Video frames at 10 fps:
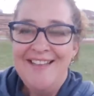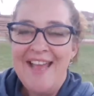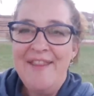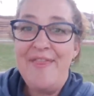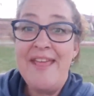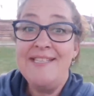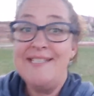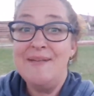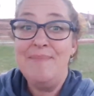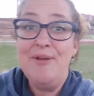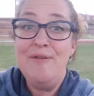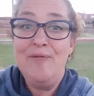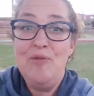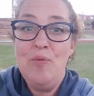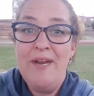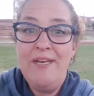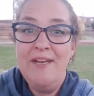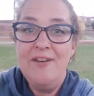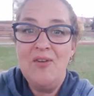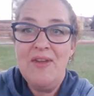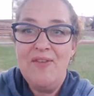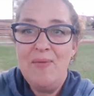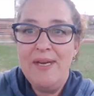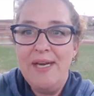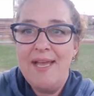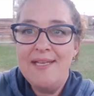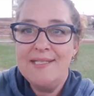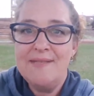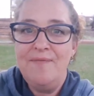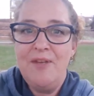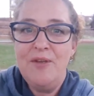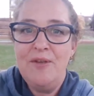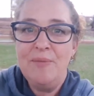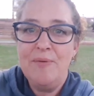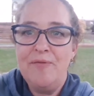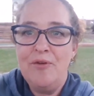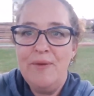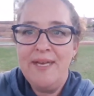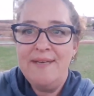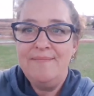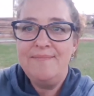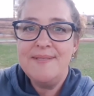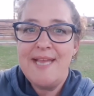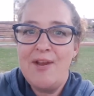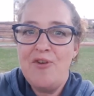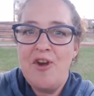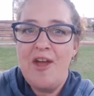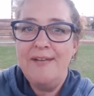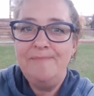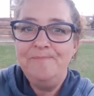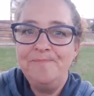And thanks to beautiful Wynyard. I'll give you one last view before we say goodnight.